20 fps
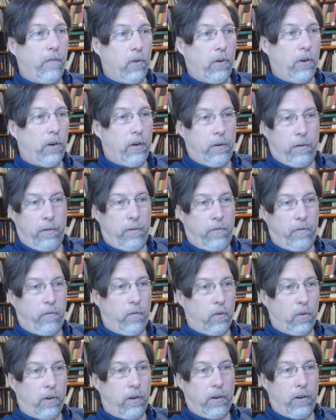
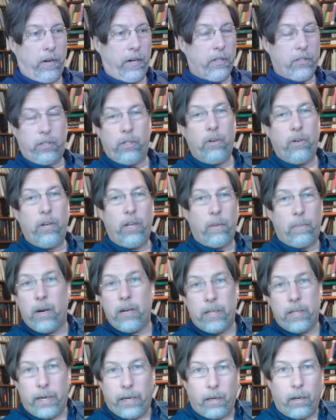for instituting
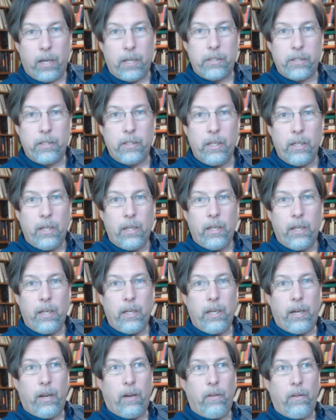apartheid laws.
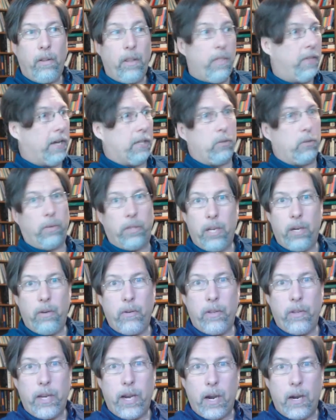That's what they
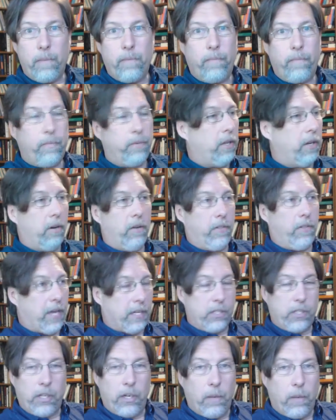do there.
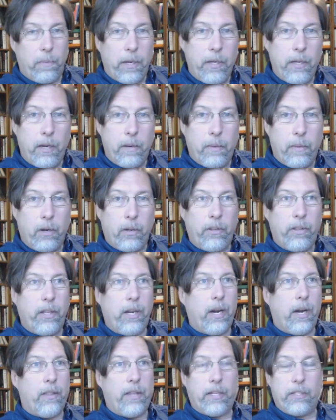That's their opinion about
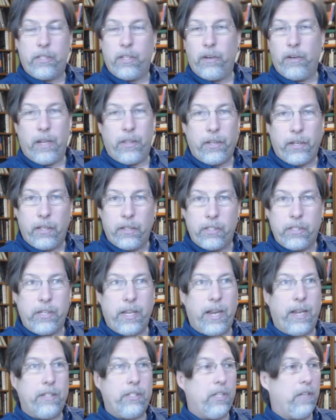it there. That's their ethical
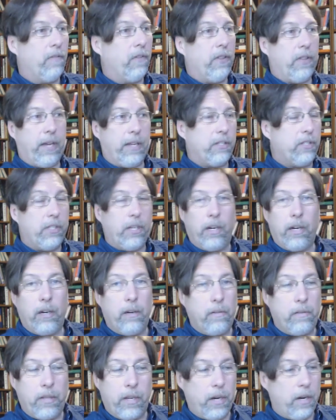stance, even. That's
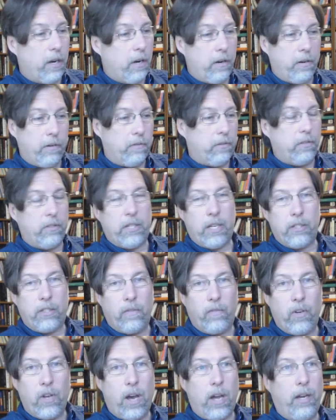their
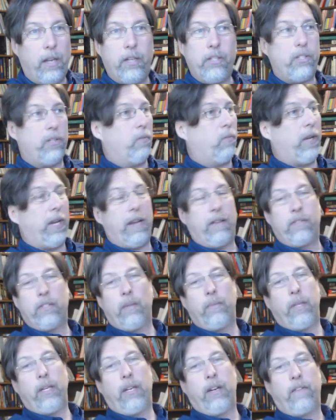sense of knowledge. We have
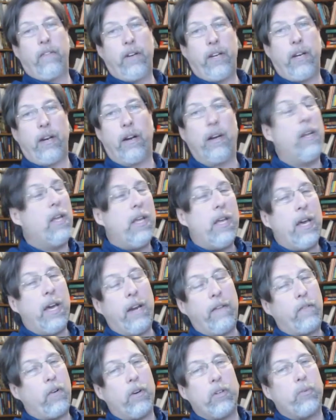something different here.
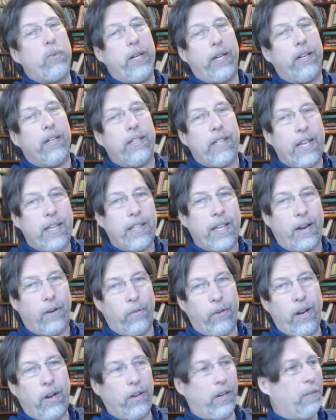And of course, we didn't take
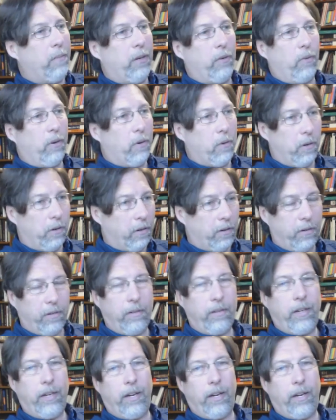that route. I mean, we were,